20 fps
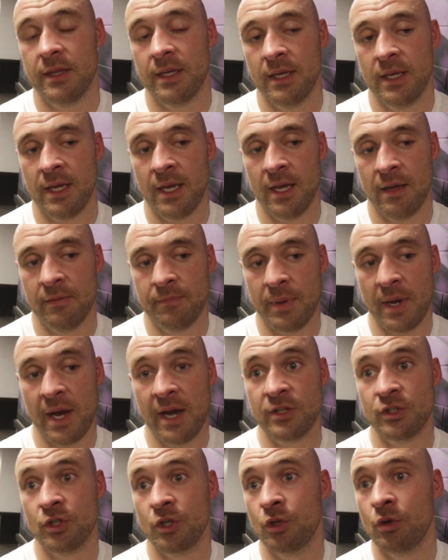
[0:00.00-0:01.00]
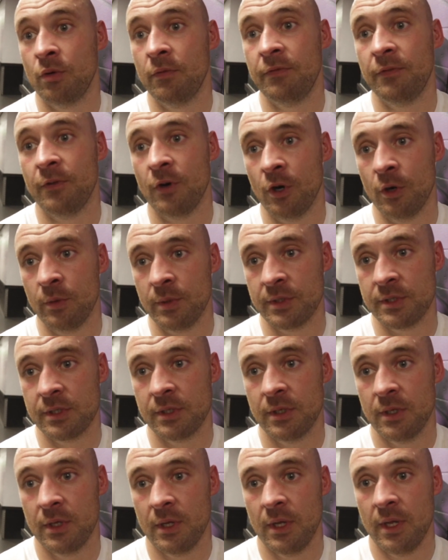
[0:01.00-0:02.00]
think uh, Parker's going to come forward,
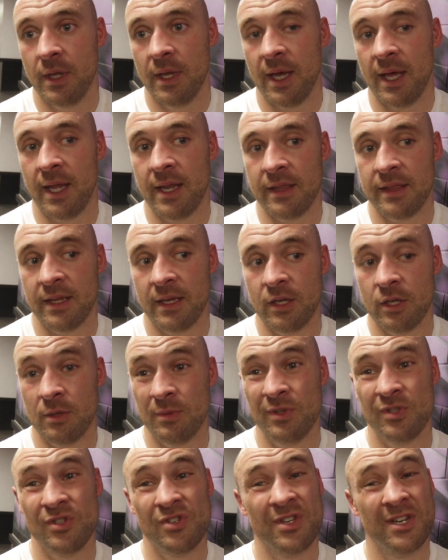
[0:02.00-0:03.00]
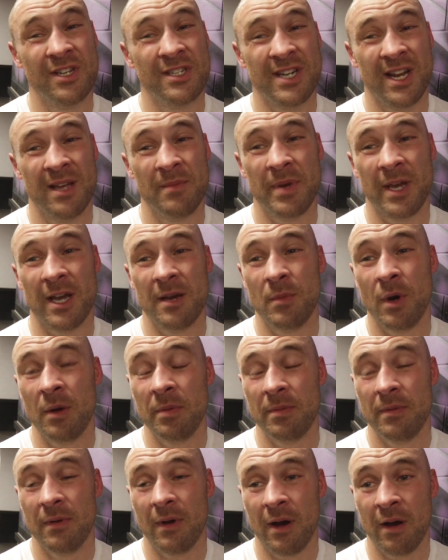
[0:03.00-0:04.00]
and I think he's just going to try and pick him up.
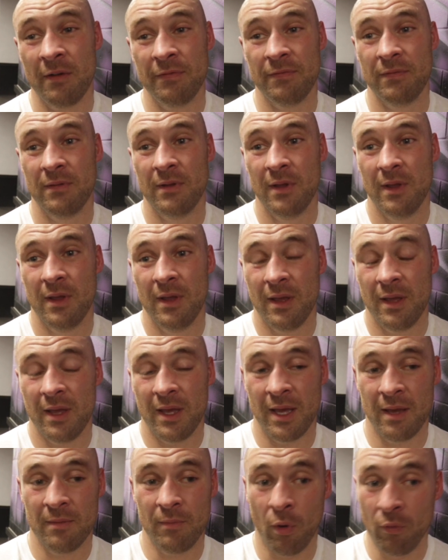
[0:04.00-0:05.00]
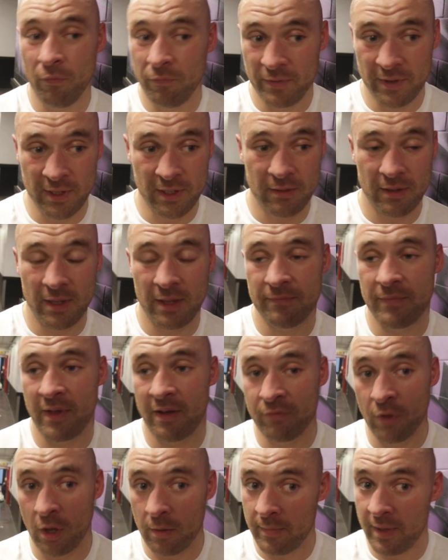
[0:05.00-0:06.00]
Off. Um, hopefully, I've,
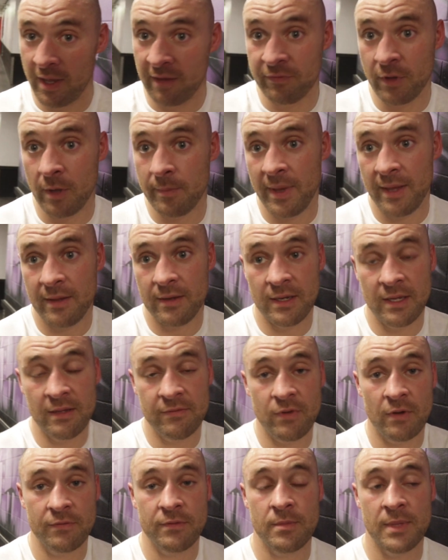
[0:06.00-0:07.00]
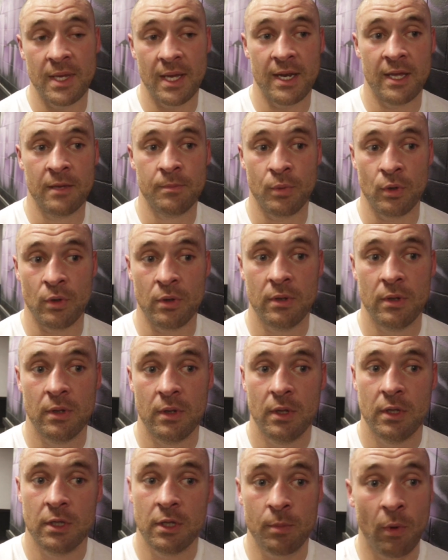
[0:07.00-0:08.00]
I've not I've not met neither of them yet, like, but
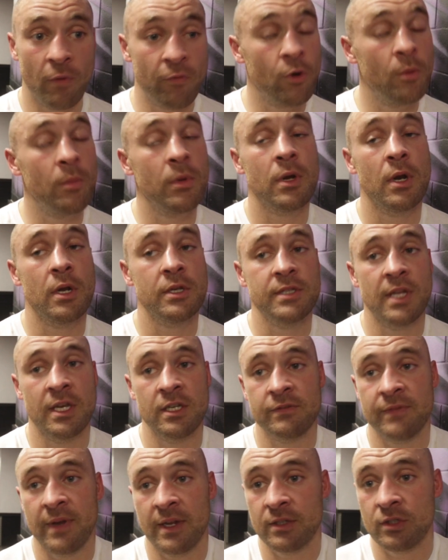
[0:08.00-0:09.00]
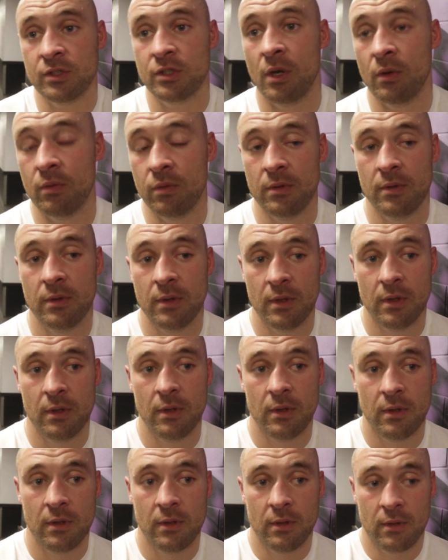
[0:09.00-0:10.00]
you both come across nice fellas, so
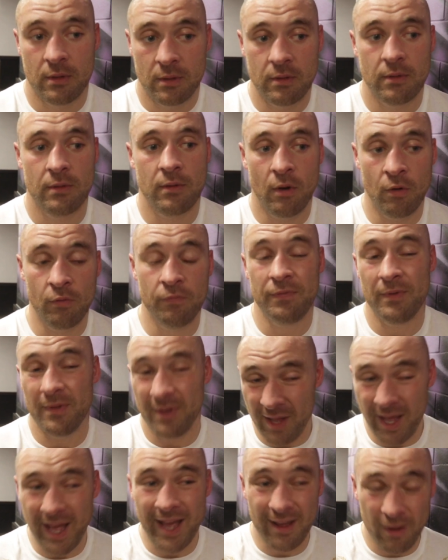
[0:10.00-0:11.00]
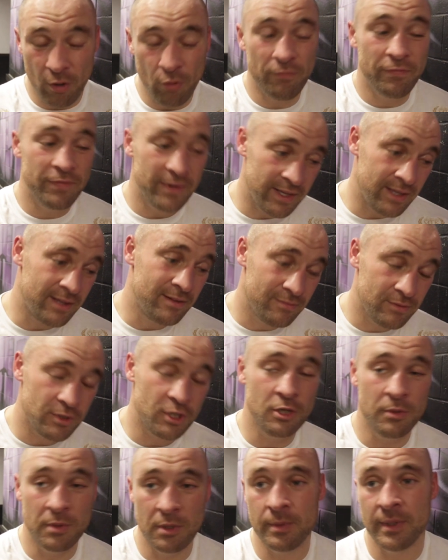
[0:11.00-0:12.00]
hopefully, I, hopefully
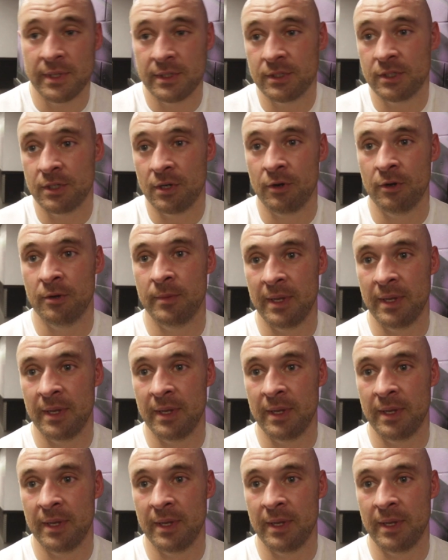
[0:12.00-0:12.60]
Fury wins. You know what I